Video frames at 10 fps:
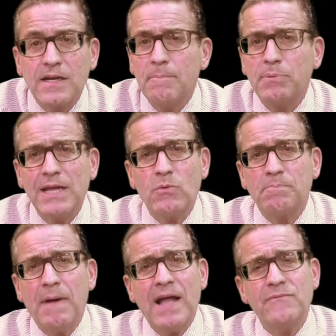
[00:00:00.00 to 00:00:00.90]
complete
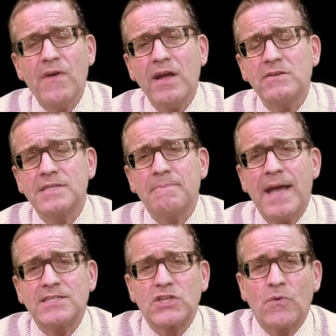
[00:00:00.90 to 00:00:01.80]
with bonfires and
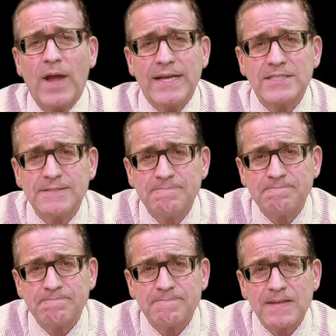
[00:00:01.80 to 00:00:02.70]
masquerades.
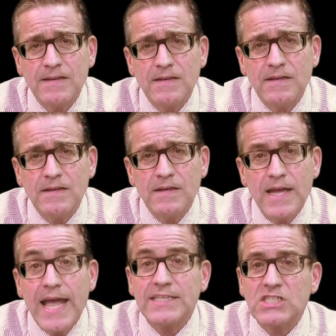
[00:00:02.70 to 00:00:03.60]

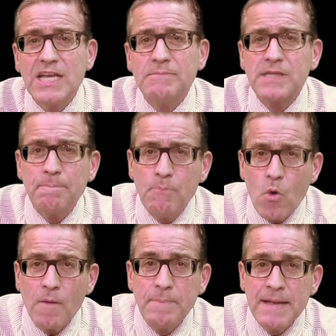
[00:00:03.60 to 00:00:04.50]
It seems that
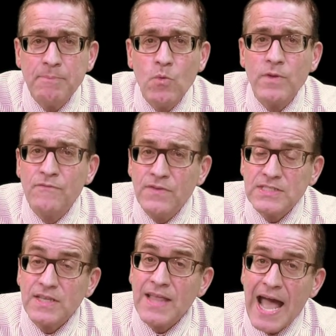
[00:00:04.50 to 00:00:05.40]
poor people would
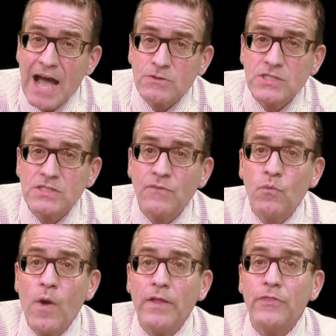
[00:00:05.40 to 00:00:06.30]
visit the houses
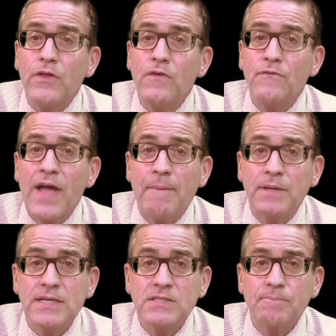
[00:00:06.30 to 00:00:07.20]
of wealthier
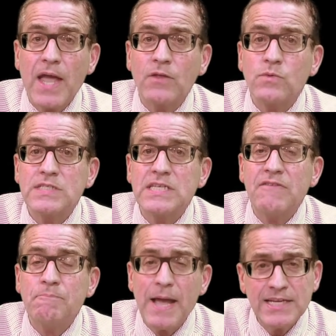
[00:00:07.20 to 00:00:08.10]
families and
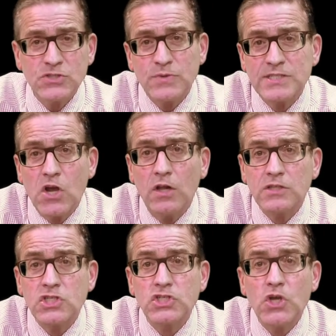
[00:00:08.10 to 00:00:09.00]
receive pastries
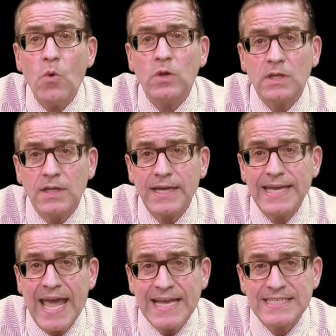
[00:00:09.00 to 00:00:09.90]
called soul
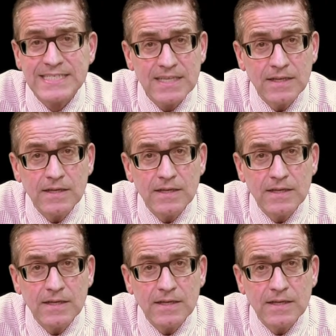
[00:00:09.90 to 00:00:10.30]
cakes